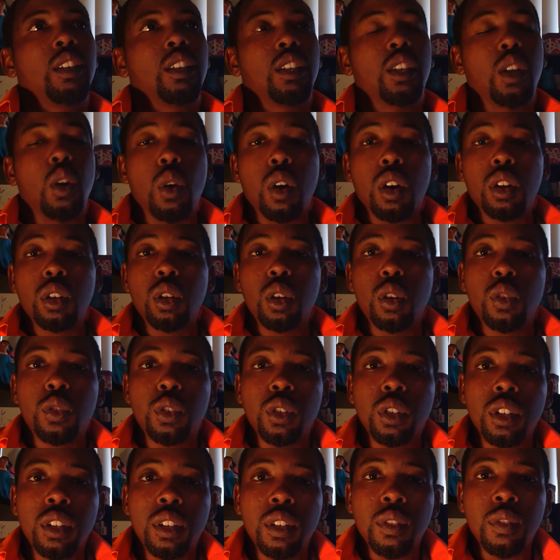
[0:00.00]
Go on
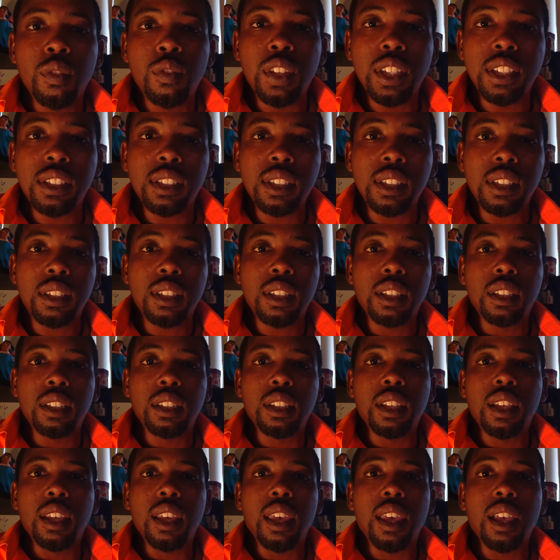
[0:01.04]
over, visit
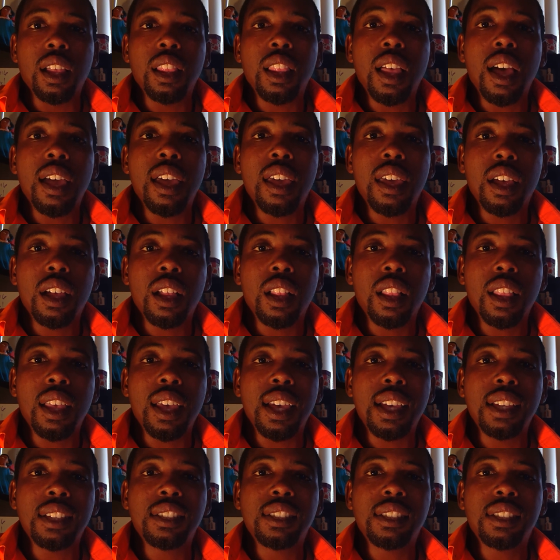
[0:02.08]

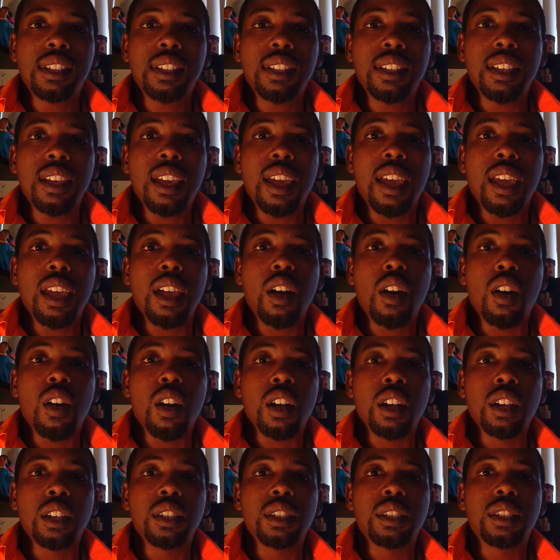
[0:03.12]

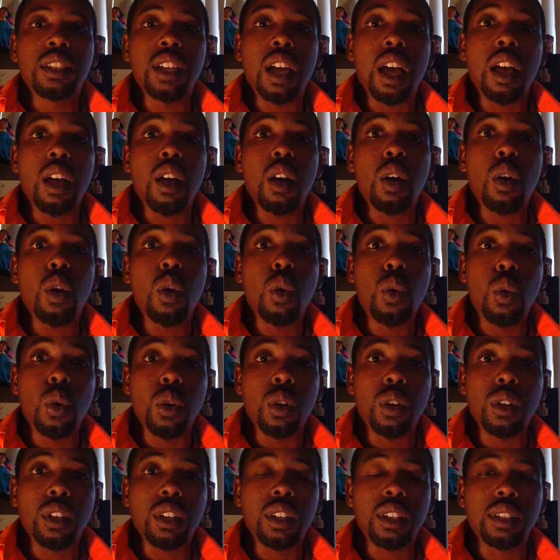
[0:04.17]

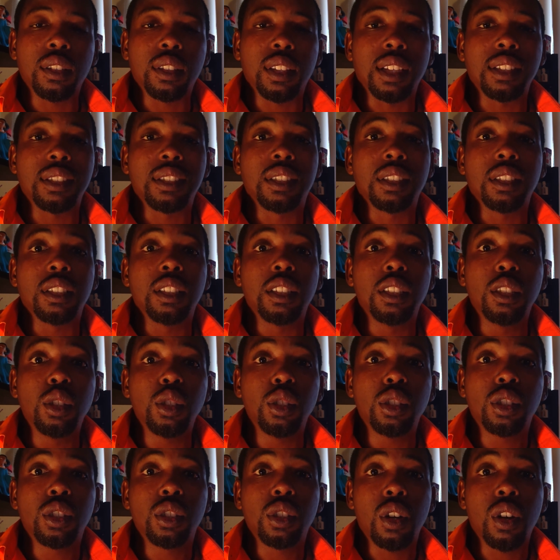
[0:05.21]
lilSTAR.org. That's
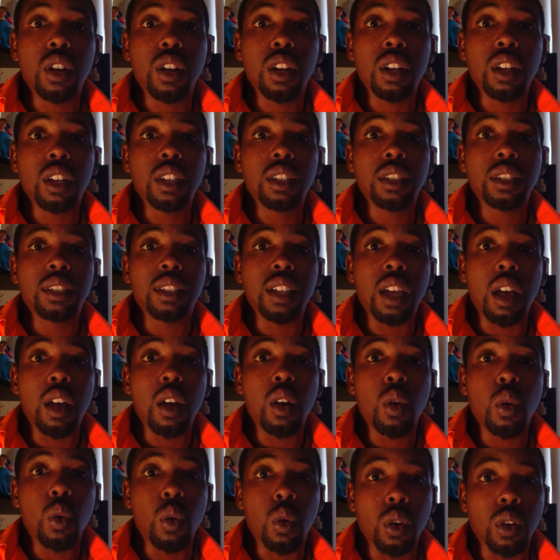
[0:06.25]

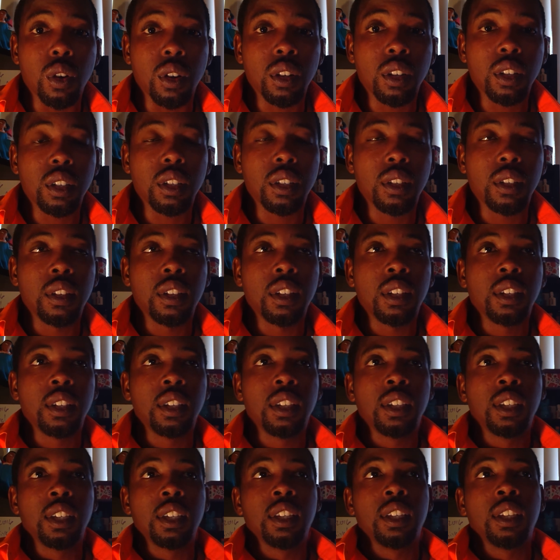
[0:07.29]
lilSTAR.org.
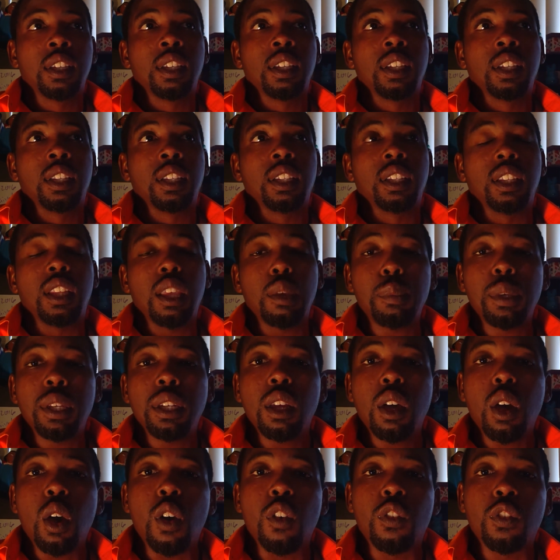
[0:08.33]
Let me
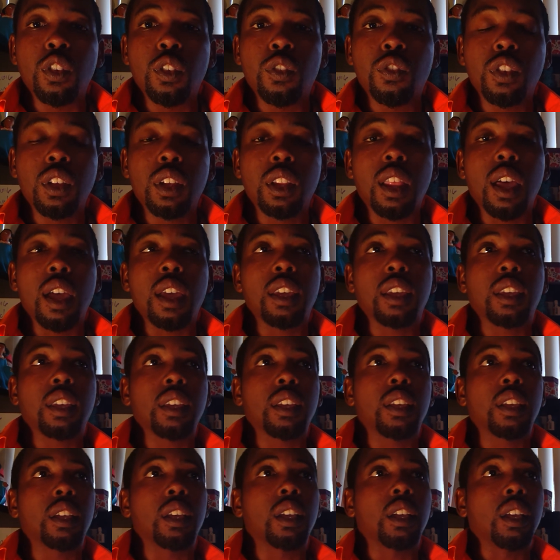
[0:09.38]
know if you feel like
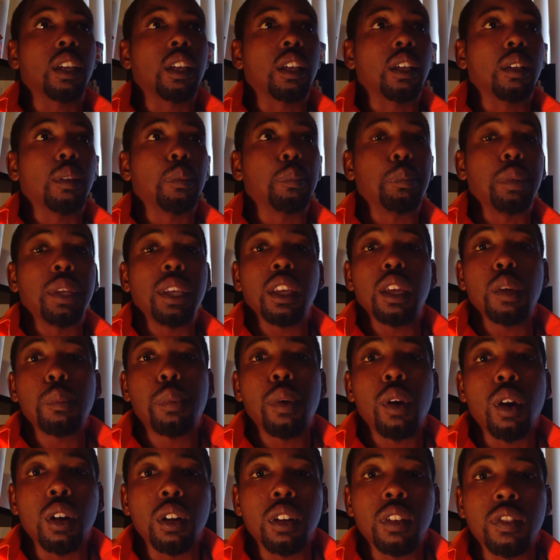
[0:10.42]
being a
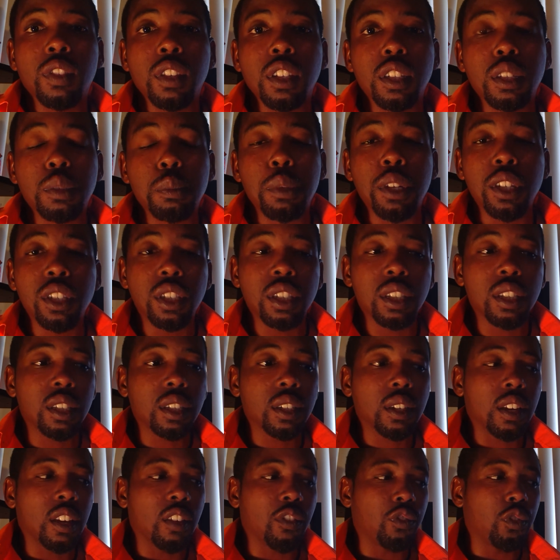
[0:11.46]
part of this mission,
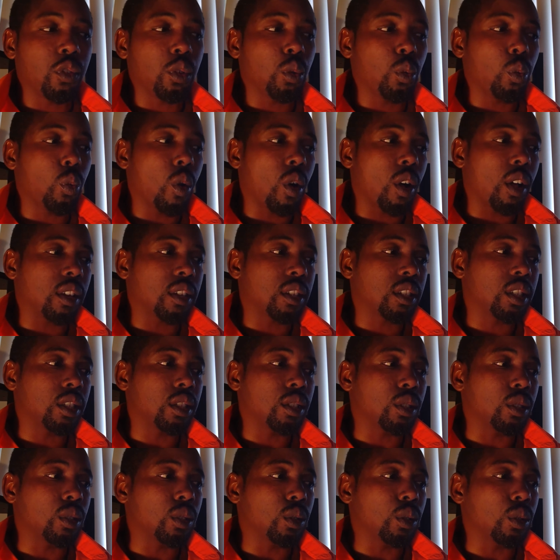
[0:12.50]
if you want
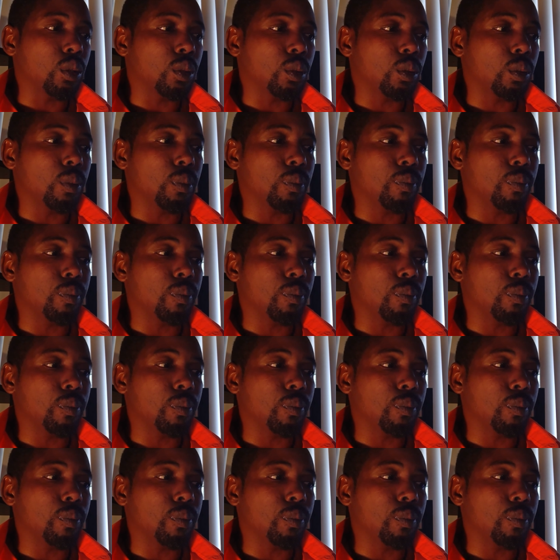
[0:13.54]
to